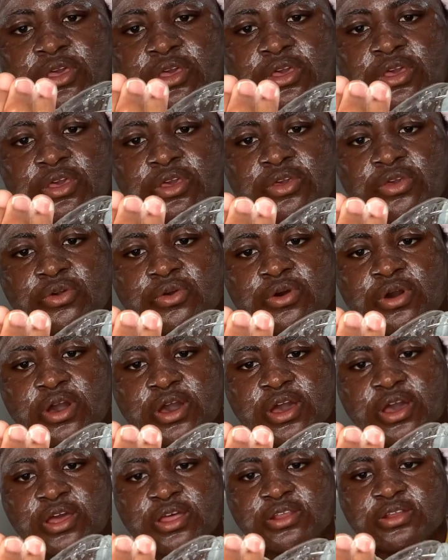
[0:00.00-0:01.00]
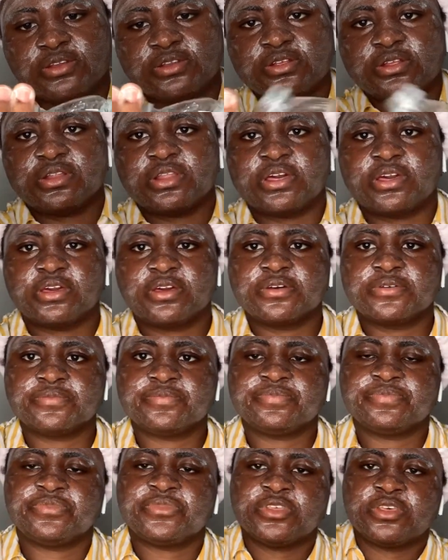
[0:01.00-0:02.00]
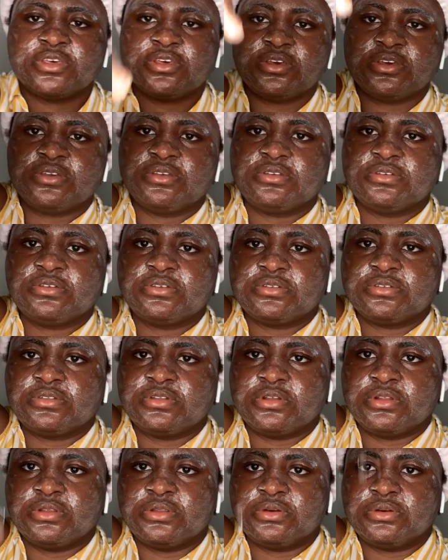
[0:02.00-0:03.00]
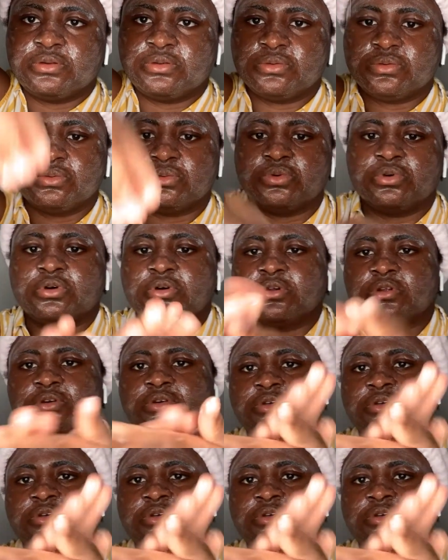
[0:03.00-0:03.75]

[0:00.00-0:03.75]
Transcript: in your hand, like just a little water